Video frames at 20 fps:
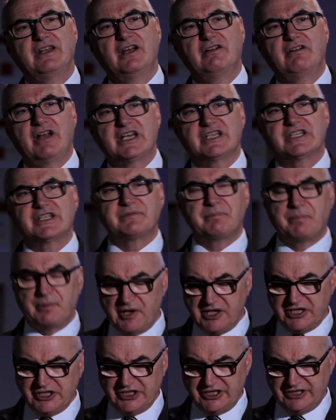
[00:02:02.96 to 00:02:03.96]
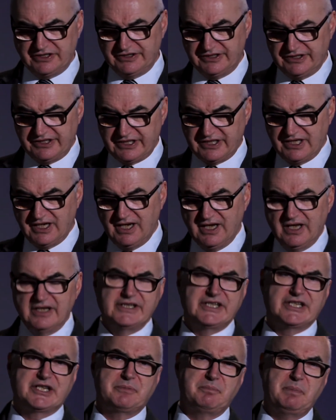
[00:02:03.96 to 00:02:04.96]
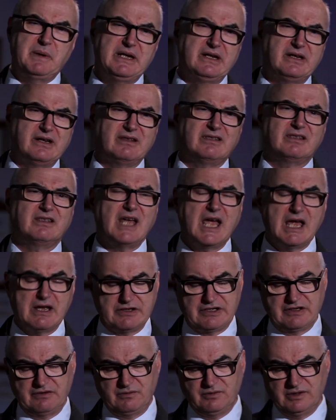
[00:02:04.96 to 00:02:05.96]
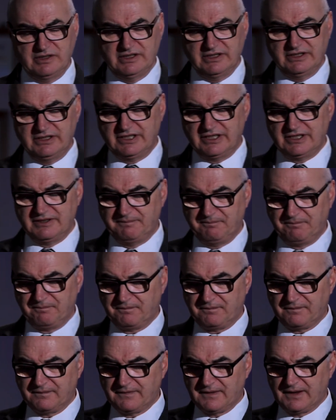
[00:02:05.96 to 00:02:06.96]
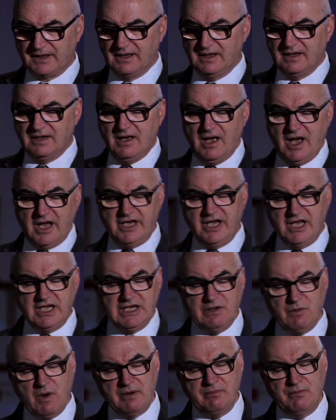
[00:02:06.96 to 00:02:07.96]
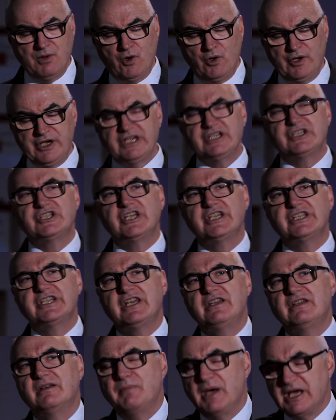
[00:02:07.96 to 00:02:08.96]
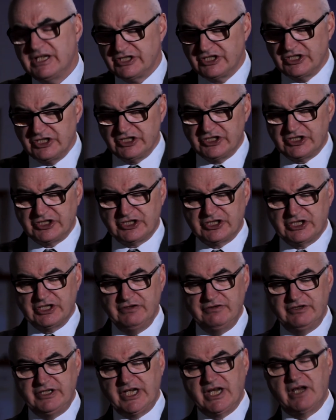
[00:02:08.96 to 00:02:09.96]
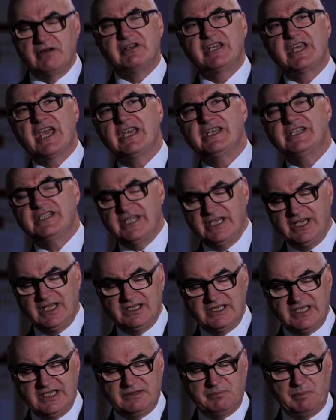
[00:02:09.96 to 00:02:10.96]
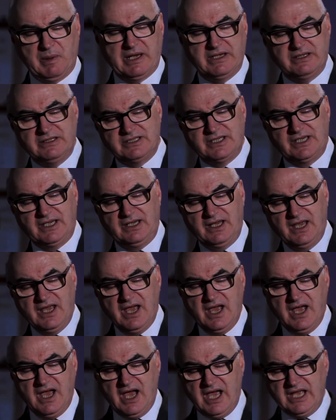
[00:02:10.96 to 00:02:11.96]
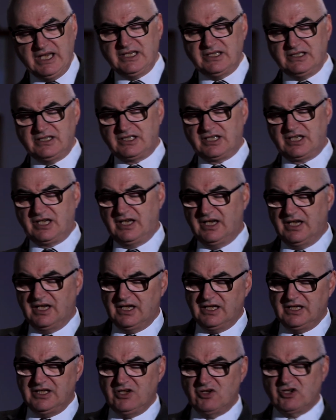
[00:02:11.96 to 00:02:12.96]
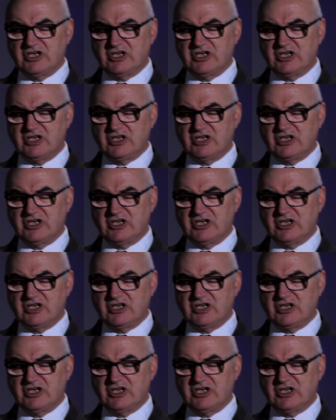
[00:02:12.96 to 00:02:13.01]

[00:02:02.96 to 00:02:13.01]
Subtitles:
her expressions speak a thousand words. And early one morning, she's in the master's studio gazing at his painting, and you